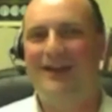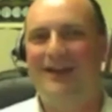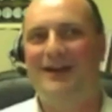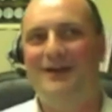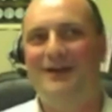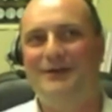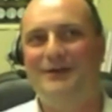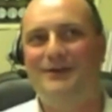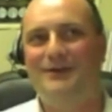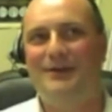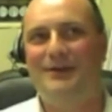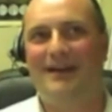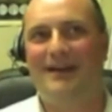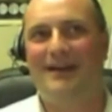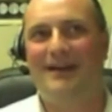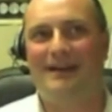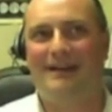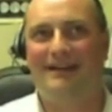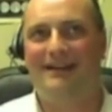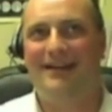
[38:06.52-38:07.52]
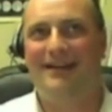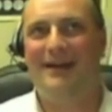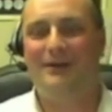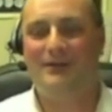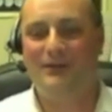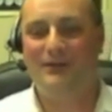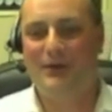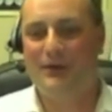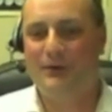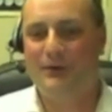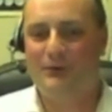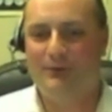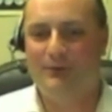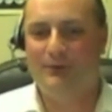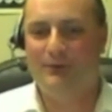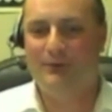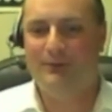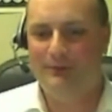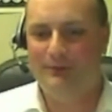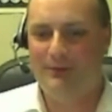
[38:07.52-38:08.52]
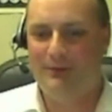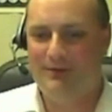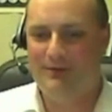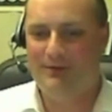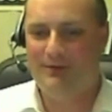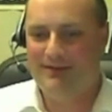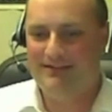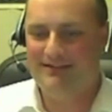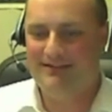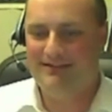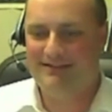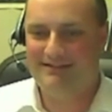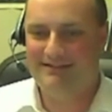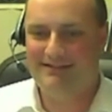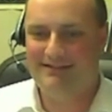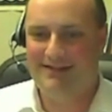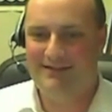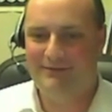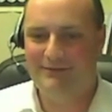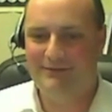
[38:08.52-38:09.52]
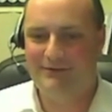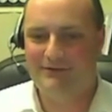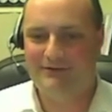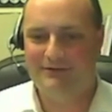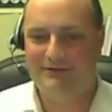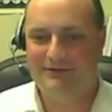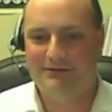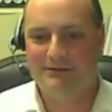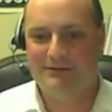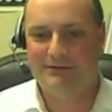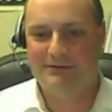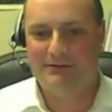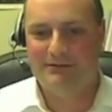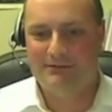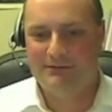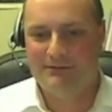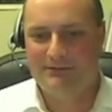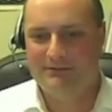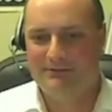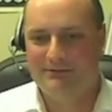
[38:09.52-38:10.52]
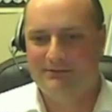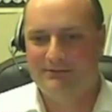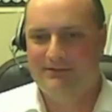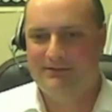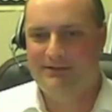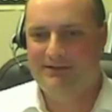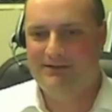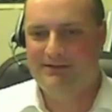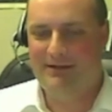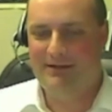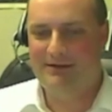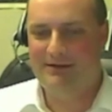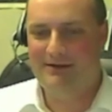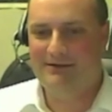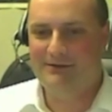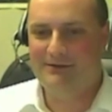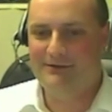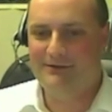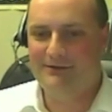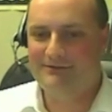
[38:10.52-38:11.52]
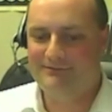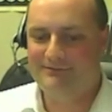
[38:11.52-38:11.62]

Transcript: how uh, how so? What what about the novel inspired you?